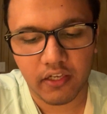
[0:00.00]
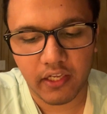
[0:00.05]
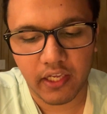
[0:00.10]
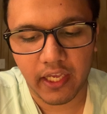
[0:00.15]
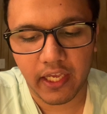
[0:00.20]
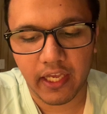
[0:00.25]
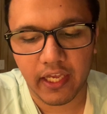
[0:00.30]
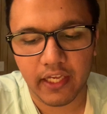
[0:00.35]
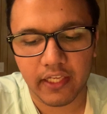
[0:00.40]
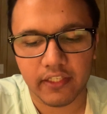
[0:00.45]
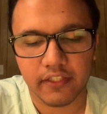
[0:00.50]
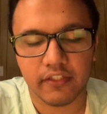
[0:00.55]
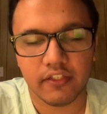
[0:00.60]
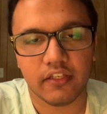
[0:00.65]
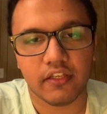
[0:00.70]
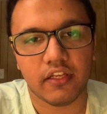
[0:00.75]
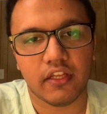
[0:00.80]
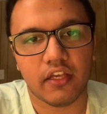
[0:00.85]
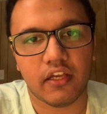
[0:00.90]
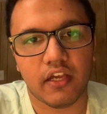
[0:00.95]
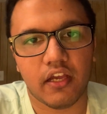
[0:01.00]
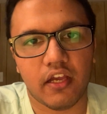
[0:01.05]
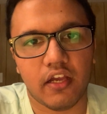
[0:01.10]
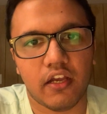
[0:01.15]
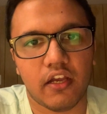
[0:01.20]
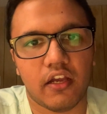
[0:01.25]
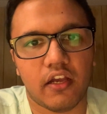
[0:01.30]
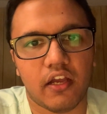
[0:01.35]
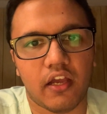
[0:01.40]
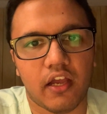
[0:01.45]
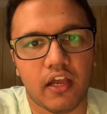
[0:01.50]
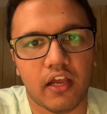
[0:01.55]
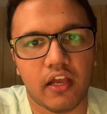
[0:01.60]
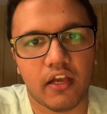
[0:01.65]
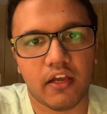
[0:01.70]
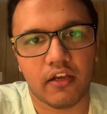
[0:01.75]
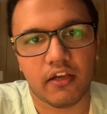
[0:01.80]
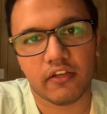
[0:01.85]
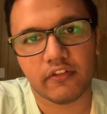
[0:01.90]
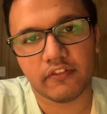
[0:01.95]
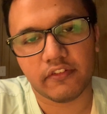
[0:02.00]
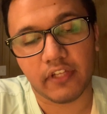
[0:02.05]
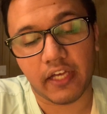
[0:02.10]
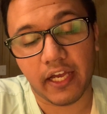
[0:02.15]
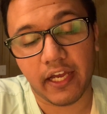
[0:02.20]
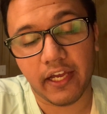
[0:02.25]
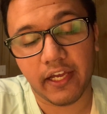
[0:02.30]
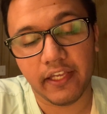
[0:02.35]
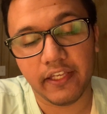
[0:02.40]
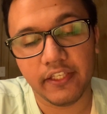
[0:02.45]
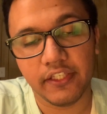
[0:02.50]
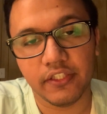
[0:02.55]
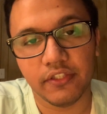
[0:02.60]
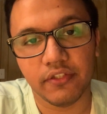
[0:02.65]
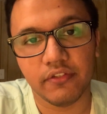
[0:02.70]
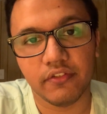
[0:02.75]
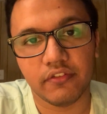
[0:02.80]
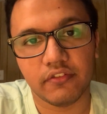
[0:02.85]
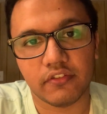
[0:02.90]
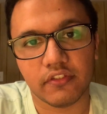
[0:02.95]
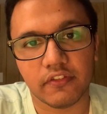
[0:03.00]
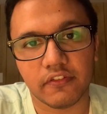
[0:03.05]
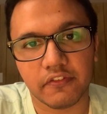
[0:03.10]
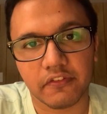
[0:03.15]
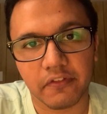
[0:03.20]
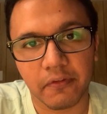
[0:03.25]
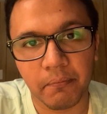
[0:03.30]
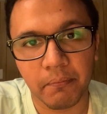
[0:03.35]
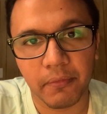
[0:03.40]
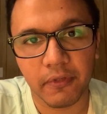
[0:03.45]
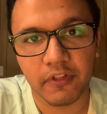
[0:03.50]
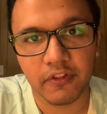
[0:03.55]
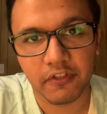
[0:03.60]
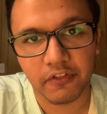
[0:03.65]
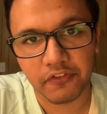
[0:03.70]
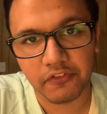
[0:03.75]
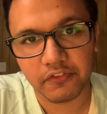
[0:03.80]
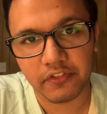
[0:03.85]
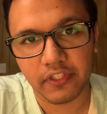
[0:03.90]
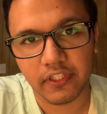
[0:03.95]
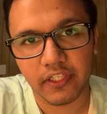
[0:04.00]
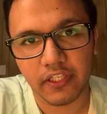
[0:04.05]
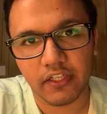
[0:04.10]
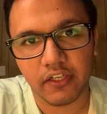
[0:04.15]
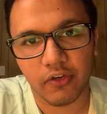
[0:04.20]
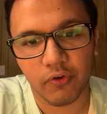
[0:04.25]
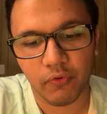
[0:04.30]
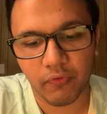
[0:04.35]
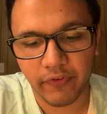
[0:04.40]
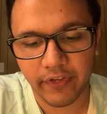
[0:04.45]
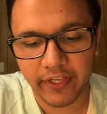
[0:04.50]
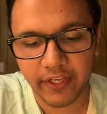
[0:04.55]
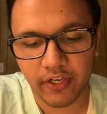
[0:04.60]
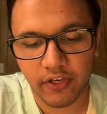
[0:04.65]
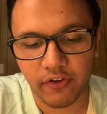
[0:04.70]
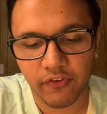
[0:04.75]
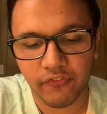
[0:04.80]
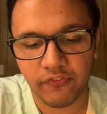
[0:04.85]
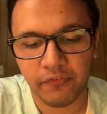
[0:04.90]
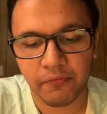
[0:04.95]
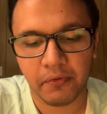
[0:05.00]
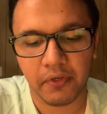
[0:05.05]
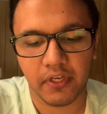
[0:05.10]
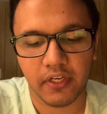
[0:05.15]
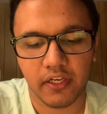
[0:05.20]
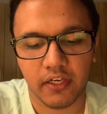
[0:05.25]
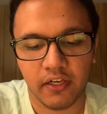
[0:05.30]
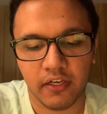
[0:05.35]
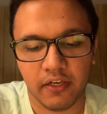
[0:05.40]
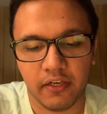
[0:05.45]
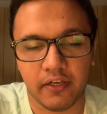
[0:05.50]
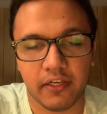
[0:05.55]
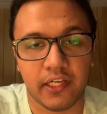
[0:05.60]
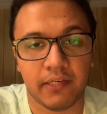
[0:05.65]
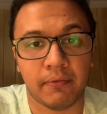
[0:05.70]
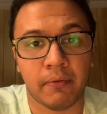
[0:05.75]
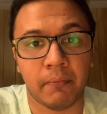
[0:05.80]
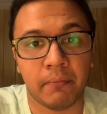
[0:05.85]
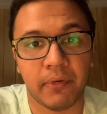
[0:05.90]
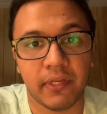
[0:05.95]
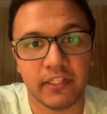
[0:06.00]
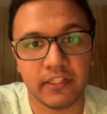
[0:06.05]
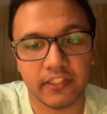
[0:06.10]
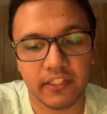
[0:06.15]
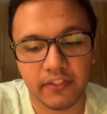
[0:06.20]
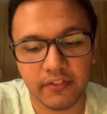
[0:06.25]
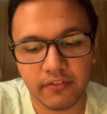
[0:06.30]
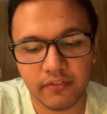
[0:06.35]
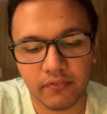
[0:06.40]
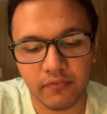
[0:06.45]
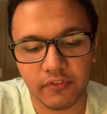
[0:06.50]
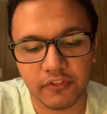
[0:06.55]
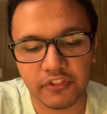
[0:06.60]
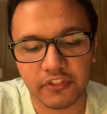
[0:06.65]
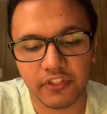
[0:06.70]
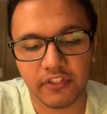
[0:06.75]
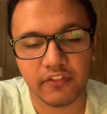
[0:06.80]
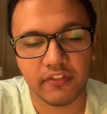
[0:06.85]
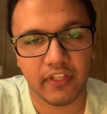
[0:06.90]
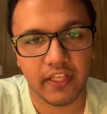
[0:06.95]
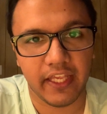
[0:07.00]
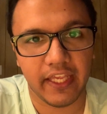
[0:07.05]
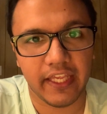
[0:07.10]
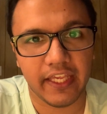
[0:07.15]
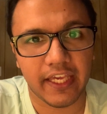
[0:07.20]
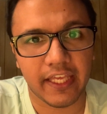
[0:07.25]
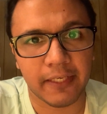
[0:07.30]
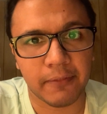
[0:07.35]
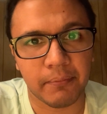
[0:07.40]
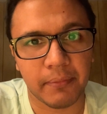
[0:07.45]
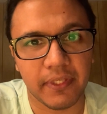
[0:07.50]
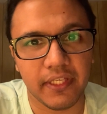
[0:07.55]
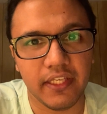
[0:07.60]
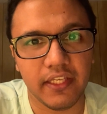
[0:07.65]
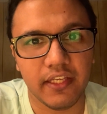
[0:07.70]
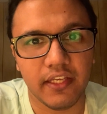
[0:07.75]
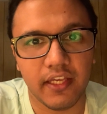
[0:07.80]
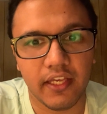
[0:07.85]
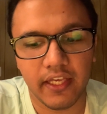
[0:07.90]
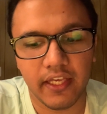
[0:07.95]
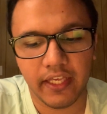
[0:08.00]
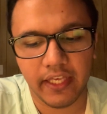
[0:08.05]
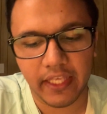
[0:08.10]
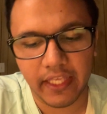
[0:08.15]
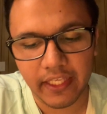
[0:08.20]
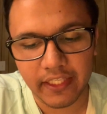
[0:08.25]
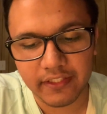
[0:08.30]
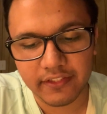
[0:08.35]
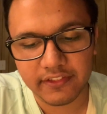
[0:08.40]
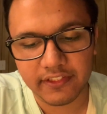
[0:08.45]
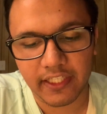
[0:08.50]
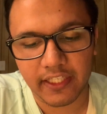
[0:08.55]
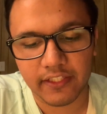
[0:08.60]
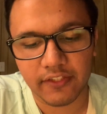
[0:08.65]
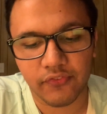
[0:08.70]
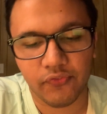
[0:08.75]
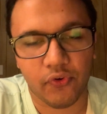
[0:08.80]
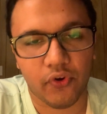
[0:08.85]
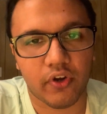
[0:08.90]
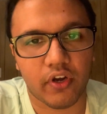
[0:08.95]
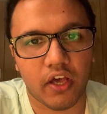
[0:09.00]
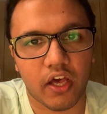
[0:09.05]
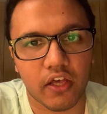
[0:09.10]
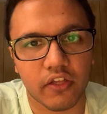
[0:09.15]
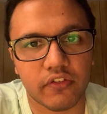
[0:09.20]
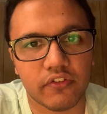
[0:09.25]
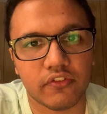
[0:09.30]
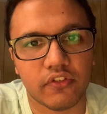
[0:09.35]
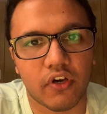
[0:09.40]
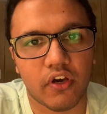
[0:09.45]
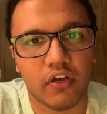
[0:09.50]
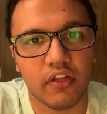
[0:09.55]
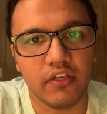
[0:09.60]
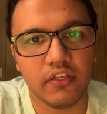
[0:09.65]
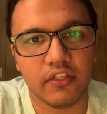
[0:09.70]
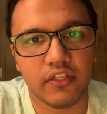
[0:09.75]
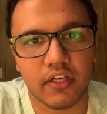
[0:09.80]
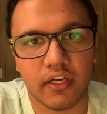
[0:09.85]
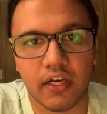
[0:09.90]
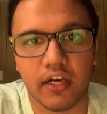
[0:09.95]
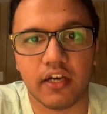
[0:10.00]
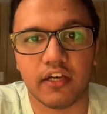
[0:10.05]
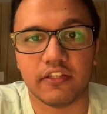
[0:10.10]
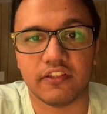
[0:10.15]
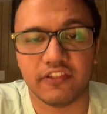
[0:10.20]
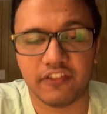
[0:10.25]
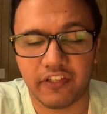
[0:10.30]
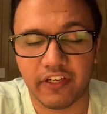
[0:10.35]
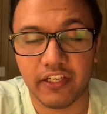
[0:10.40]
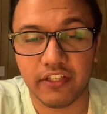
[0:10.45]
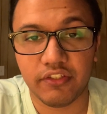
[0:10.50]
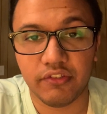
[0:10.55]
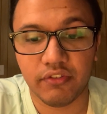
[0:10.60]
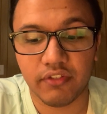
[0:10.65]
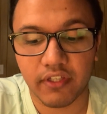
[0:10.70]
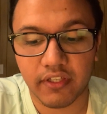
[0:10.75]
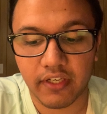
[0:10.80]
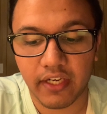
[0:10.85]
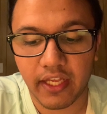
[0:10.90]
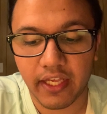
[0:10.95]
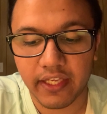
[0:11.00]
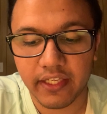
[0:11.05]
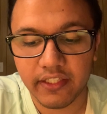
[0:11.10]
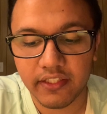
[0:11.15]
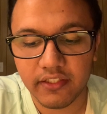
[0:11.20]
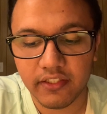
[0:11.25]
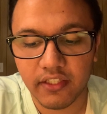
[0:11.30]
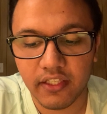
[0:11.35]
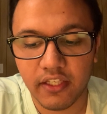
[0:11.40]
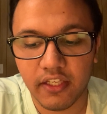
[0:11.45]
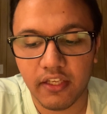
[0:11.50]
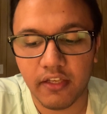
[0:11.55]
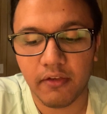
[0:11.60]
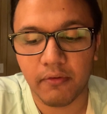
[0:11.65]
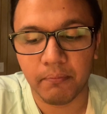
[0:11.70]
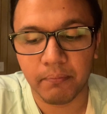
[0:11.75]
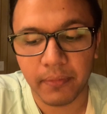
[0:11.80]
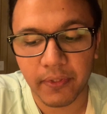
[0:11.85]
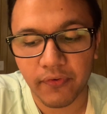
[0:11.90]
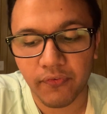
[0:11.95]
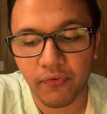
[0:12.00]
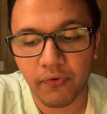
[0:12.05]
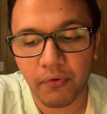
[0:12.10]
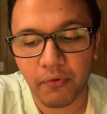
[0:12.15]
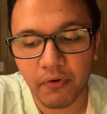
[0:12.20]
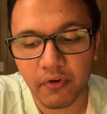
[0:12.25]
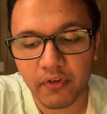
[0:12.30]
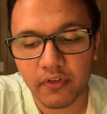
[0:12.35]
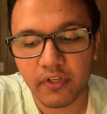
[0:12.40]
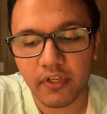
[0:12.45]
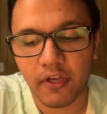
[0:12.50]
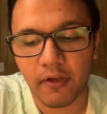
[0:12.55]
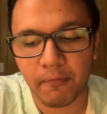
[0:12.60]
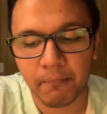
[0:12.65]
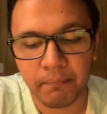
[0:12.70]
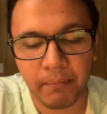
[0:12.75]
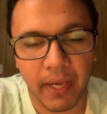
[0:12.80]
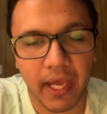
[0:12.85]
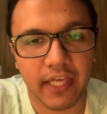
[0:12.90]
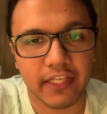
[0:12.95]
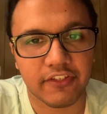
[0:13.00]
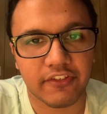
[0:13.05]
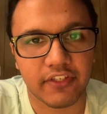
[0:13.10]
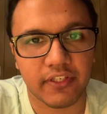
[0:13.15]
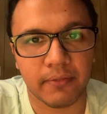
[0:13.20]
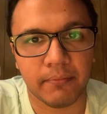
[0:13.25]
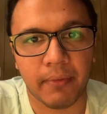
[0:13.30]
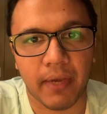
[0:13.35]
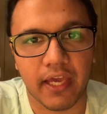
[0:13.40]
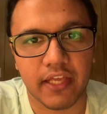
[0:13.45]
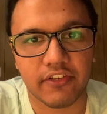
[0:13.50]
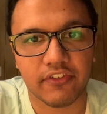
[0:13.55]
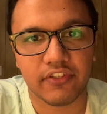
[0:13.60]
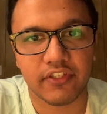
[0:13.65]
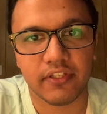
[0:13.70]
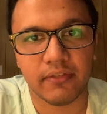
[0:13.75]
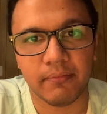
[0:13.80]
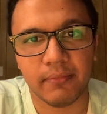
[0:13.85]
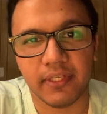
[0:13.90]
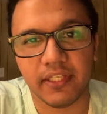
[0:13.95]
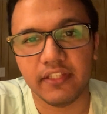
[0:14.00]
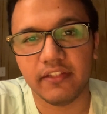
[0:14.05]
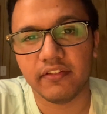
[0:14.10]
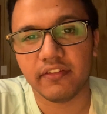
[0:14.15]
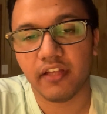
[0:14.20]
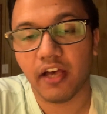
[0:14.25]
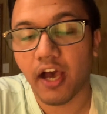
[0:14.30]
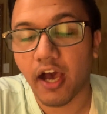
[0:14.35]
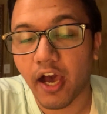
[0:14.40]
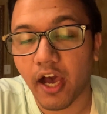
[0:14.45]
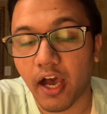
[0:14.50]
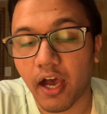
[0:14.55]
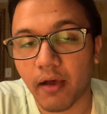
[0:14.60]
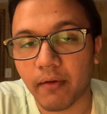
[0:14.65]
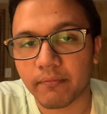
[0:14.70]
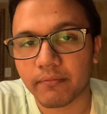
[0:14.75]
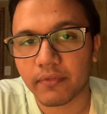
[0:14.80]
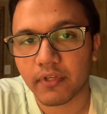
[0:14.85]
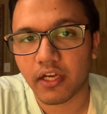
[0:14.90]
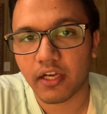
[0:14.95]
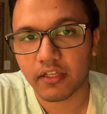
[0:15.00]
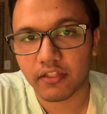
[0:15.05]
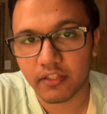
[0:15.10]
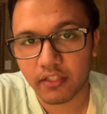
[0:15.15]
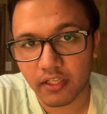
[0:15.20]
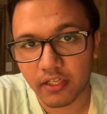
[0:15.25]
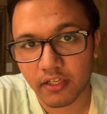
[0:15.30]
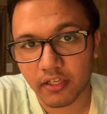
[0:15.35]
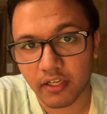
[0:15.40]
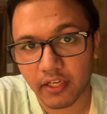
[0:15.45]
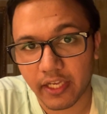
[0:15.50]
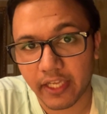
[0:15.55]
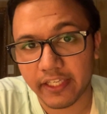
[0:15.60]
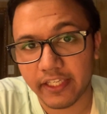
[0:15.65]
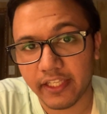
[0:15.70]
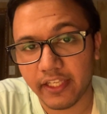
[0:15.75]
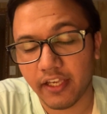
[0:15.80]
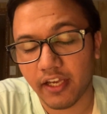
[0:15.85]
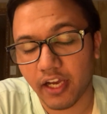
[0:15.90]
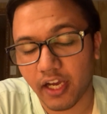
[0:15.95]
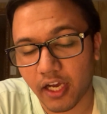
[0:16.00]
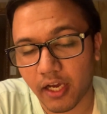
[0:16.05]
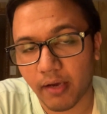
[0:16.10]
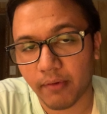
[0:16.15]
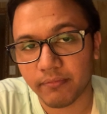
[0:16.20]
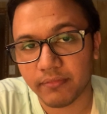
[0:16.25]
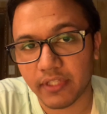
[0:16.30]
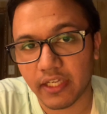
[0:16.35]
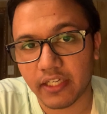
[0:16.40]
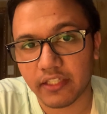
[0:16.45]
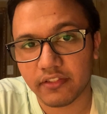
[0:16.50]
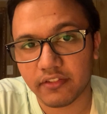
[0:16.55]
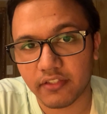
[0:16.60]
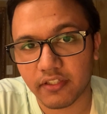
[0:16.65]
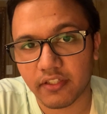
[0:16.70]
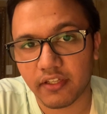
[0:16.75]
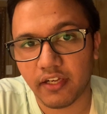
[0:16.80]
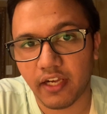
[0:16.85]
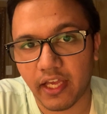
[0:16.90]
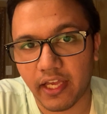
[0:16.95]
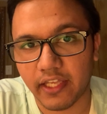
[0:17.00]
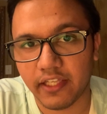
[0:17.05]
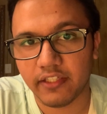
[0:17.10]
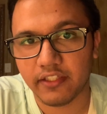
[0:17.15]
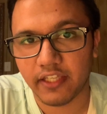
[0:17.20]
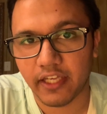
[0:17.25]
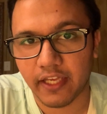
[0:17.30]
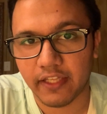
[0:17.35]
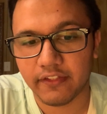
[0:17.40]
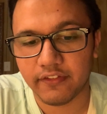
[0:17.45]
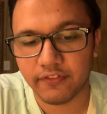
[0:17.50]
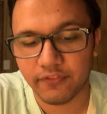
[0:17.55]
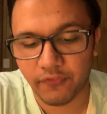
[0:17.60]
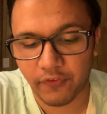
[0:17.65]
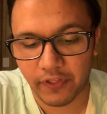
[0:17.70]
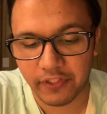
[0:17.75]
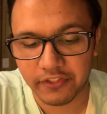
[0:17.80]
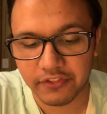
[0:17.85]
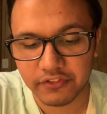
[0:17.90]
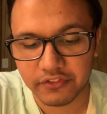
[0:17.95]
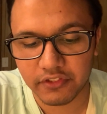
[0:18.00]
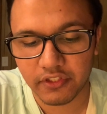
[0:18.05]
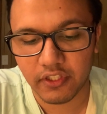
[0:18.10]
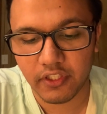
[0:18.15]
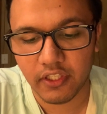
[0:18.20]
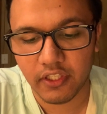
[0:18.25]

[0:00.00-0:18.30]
And I use the simple nursing way of remembering this, which is A and B. A stands for assault, a threat to the client, before battery. Battery means harm, any harm that the client has faced.